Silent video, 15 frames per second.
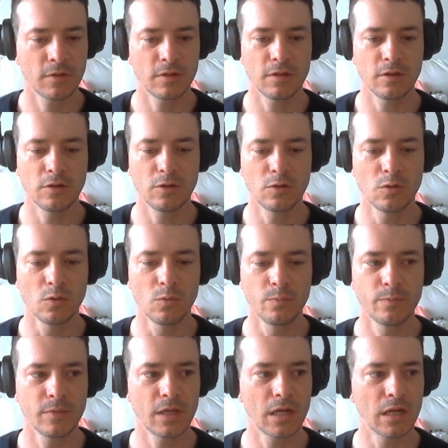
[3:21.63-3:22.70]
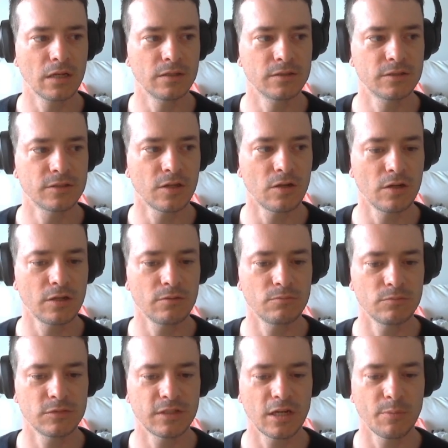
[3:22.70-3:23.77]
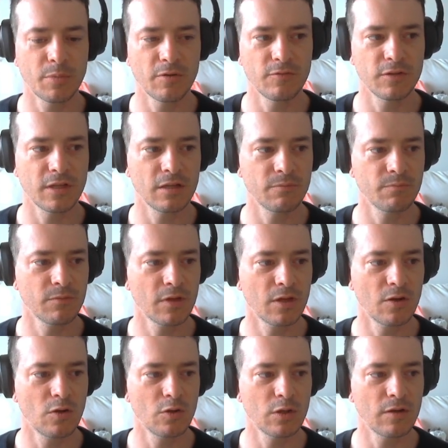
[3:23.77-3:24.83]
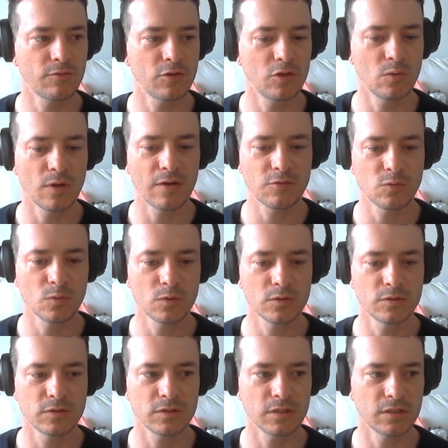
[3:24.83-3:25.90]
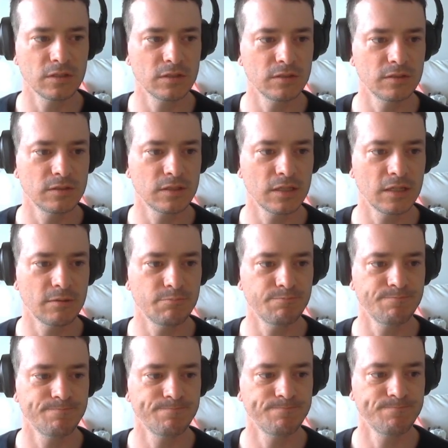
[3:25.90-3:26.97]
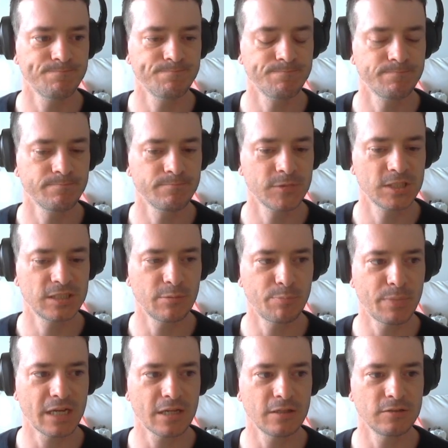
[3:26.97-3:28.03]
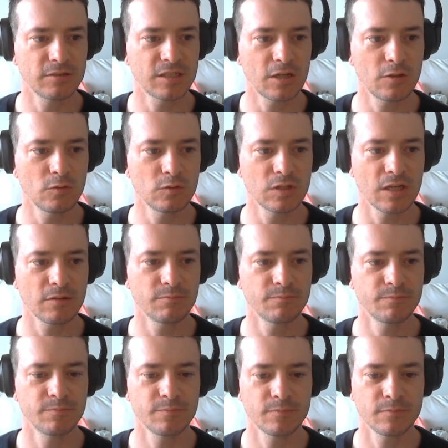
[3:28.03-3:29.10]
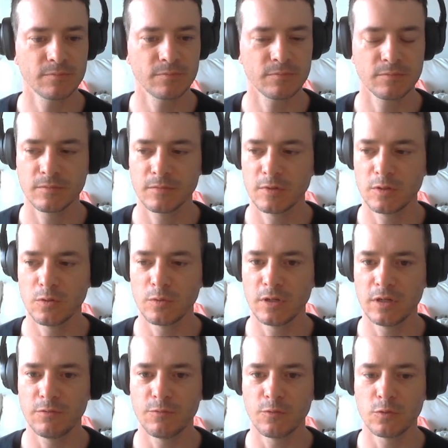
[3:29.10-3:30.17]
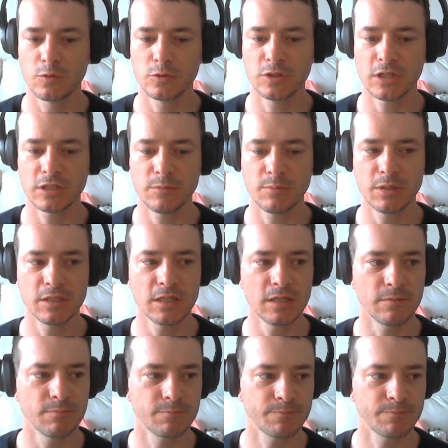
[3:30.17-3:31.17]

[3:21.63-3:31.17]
And there you go. It'll install it, set up everything. All you have to do afterwards is sit back and start using it. No need for Chatgpt.